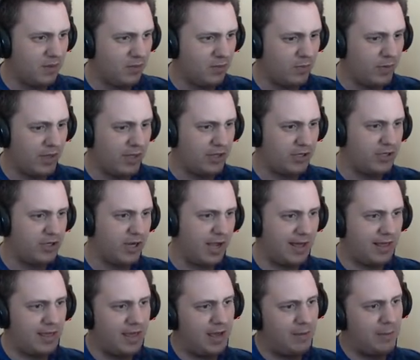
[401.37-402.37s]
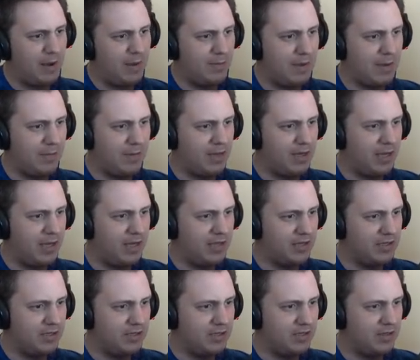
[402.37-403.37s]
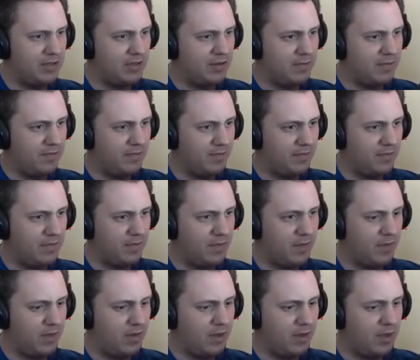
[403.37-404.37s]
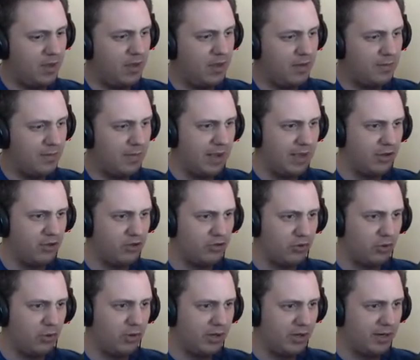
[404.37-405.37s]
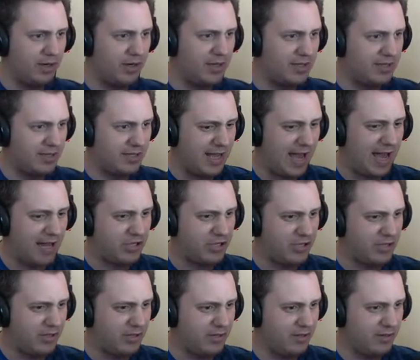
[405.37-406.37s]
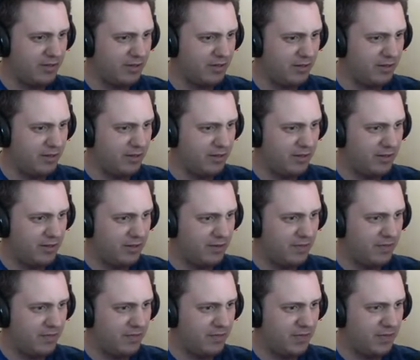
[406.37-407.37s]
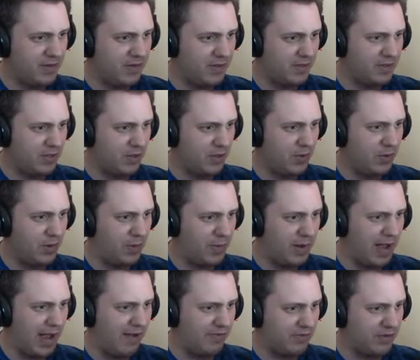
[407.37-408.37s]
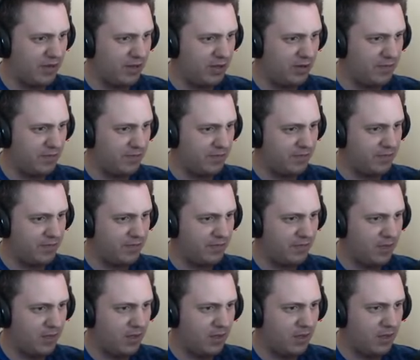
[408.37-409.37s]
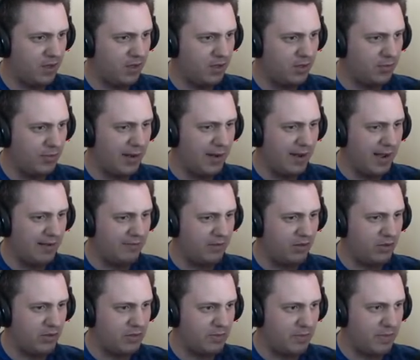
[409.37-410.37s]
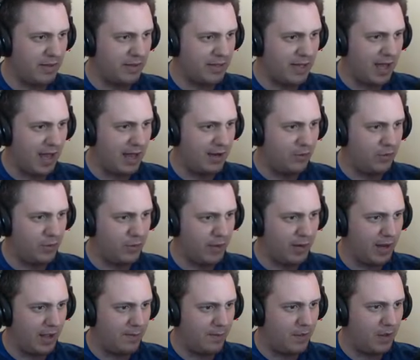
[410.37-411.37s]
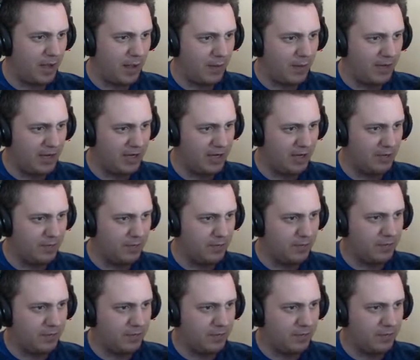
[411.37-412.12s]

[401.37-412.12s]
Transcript: Which I think might be because my controller is attached. So we might have to we have to do something about that. I don't know where I am. Okay, we need to get it.